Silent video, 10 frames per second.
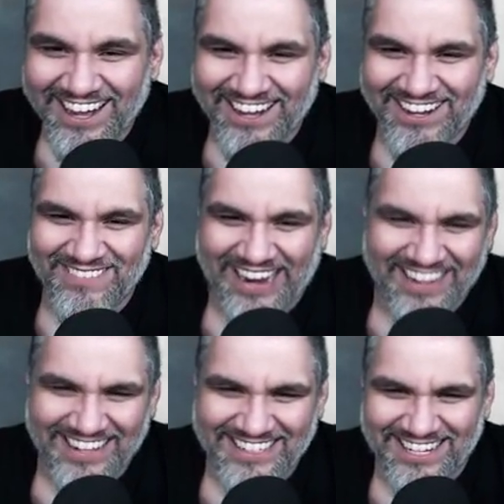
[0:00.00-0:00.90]
Oh
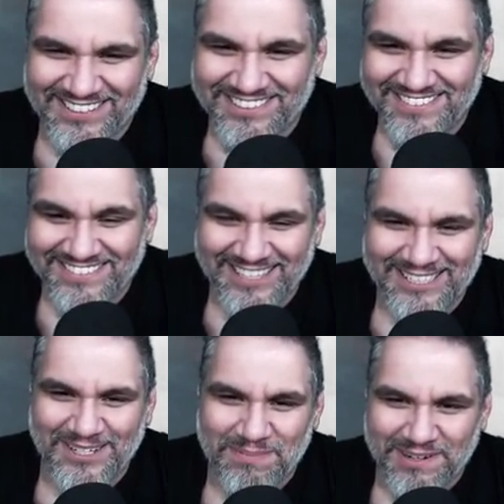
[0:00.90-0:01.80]
man, that sounds
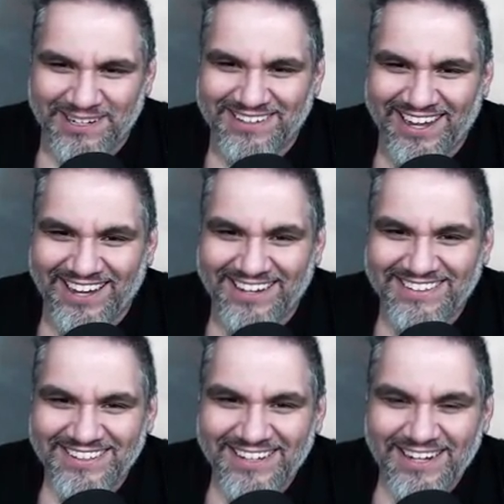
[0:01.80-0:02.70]
that sounds pretty okay.
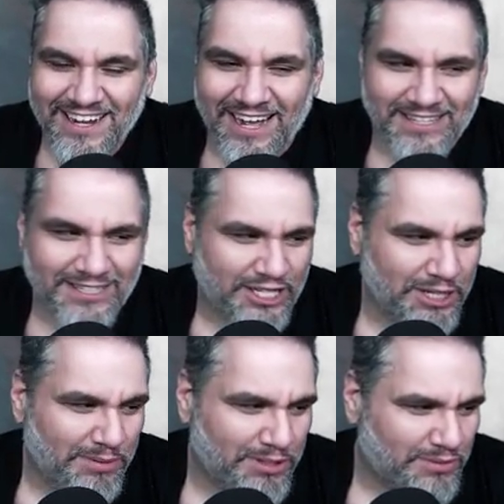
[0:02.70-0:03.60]
I think the
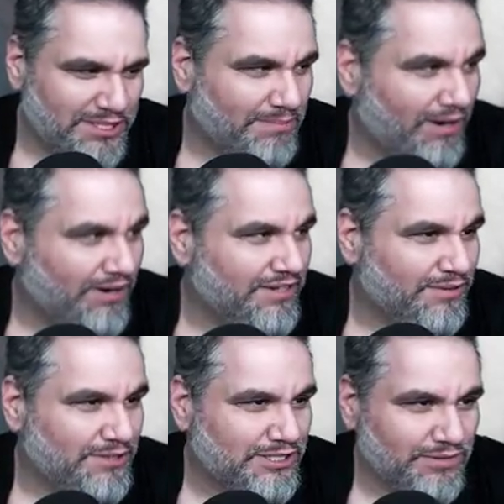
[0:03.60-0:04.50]
cube goes away tomorrow
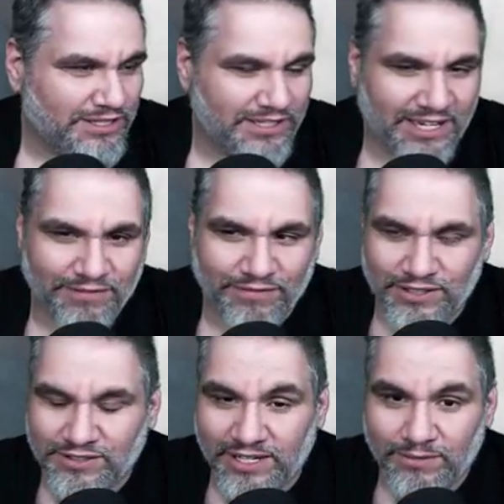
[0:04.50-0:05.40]
though, which is really kind of
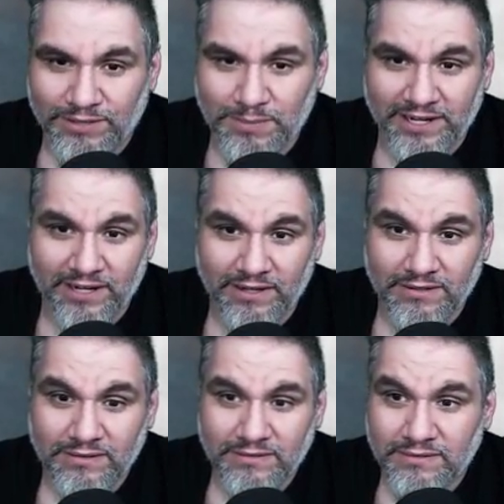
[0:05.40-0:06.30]
frustrating. What's the pick here?
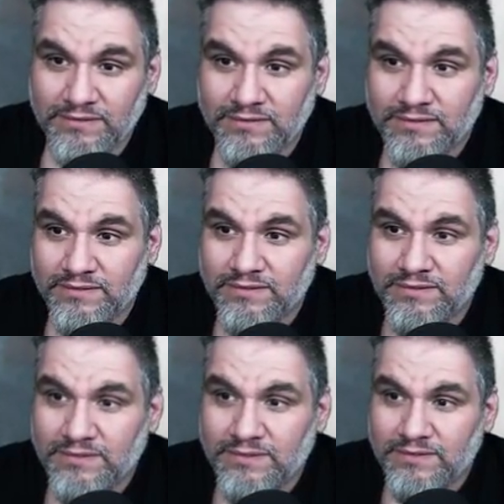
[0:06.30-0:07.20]

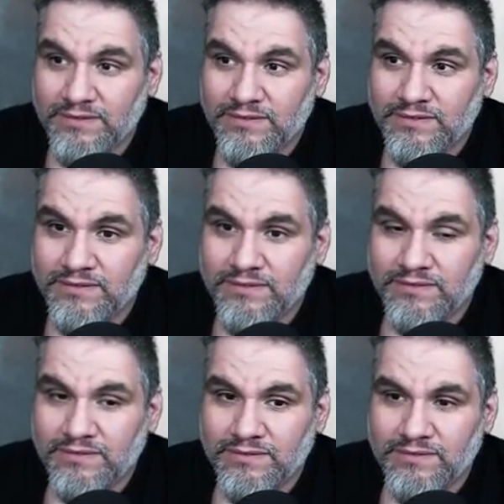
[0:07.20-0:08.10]
I don't know, man.
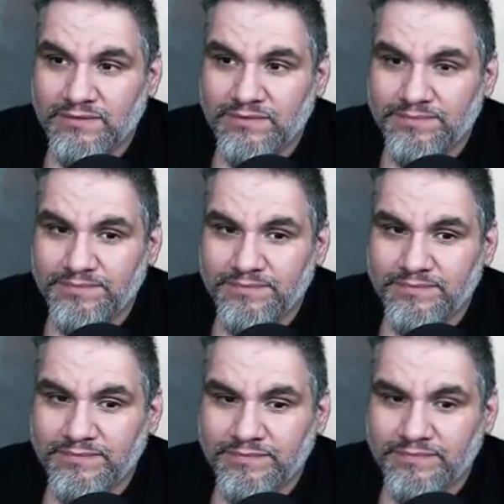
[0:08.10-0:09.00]
I
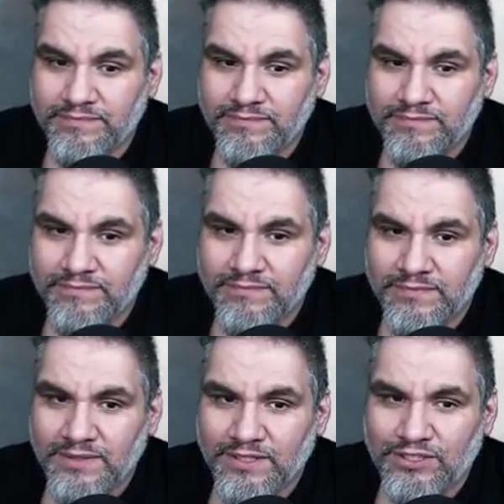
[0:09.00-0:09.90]
don't even work here.
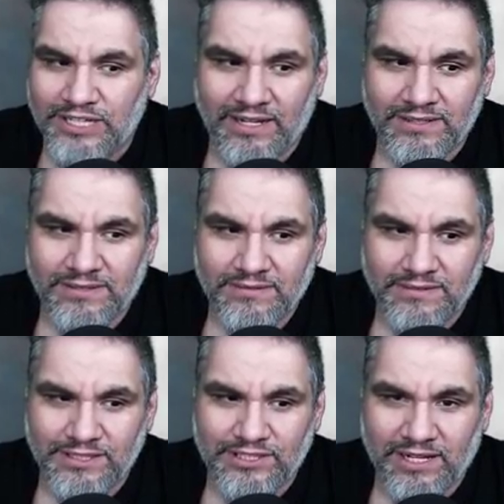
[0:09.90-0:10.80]
Chalice?
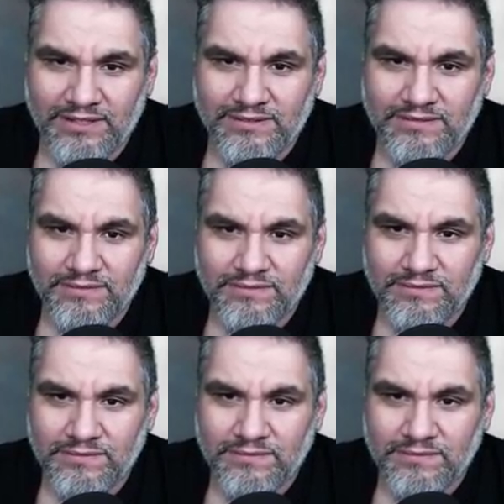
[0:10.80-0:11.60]
I think Chalice. Sure.